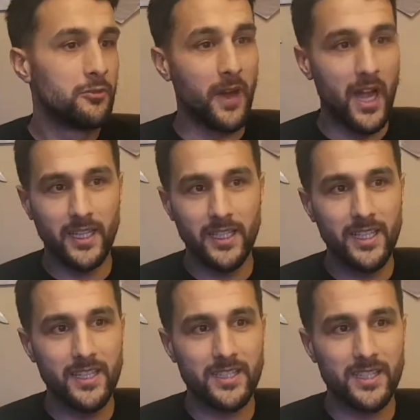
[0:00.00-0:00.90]

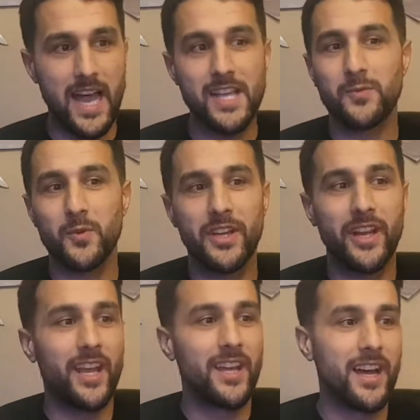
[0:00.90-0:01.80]
Finally, this last one,
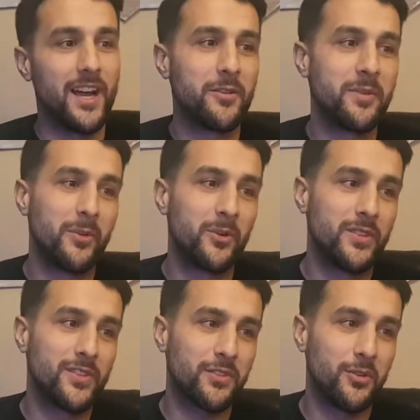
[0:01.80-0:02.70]
and I remember
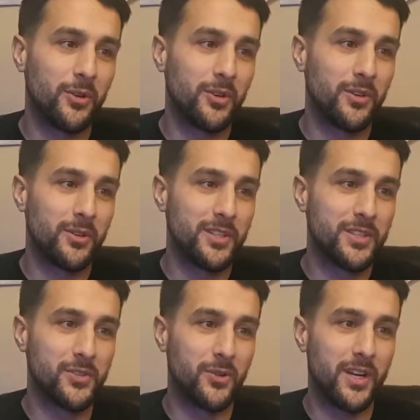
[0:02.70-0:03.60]
when this coral when this
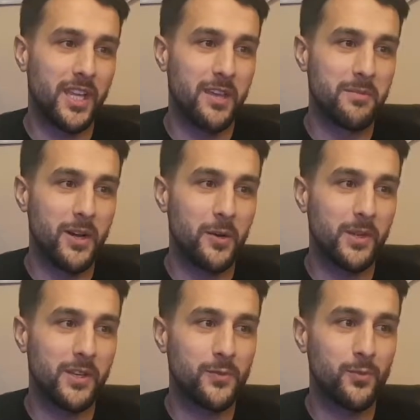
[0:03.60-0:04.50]
story came out,
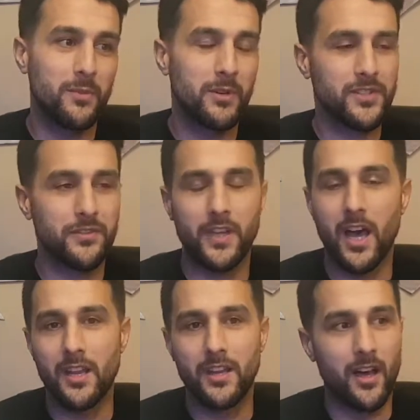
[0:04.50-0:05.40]
because we must have
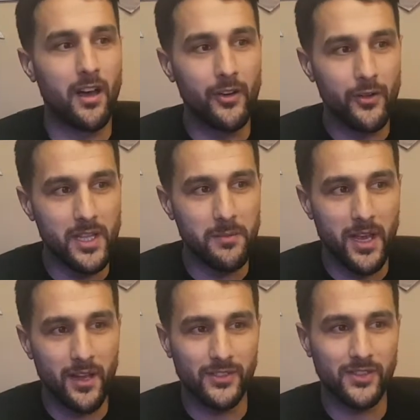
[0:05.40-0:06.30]
gotten a hundred
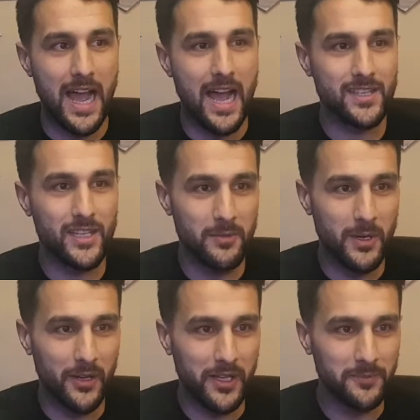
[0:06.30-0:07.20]
emails asking
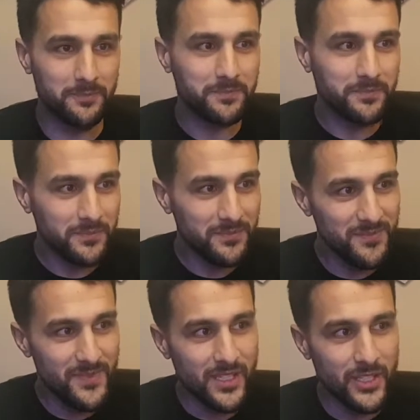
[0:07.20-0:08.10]
about it.
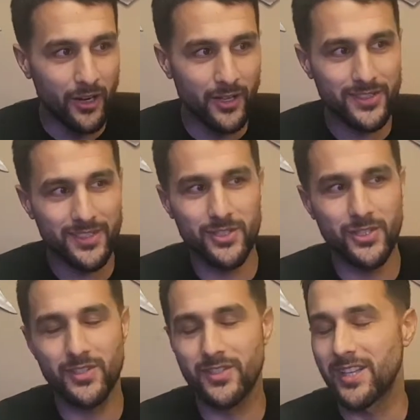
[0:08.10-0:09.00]
You know, is this
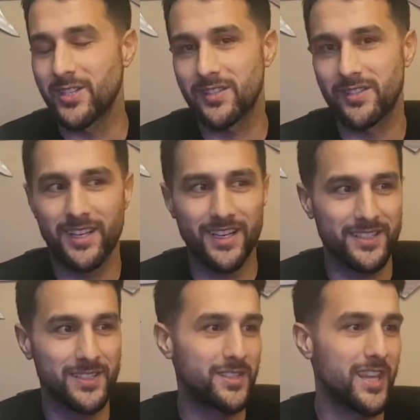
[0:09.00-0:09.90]
just sens uh,
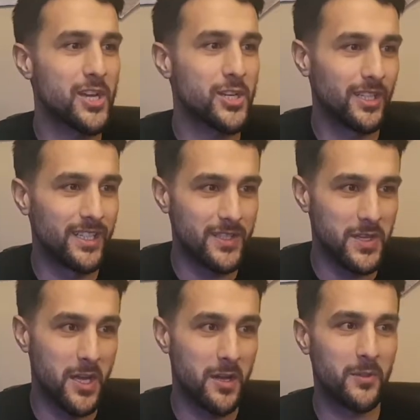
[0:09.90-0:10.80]

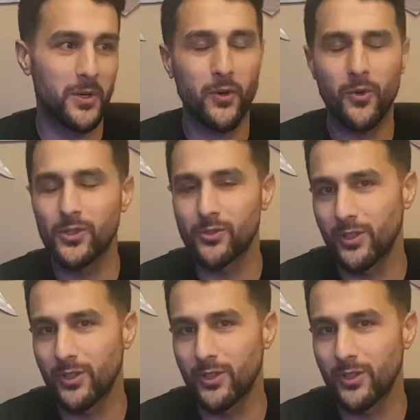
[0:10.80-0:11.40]
sensationalism, or corals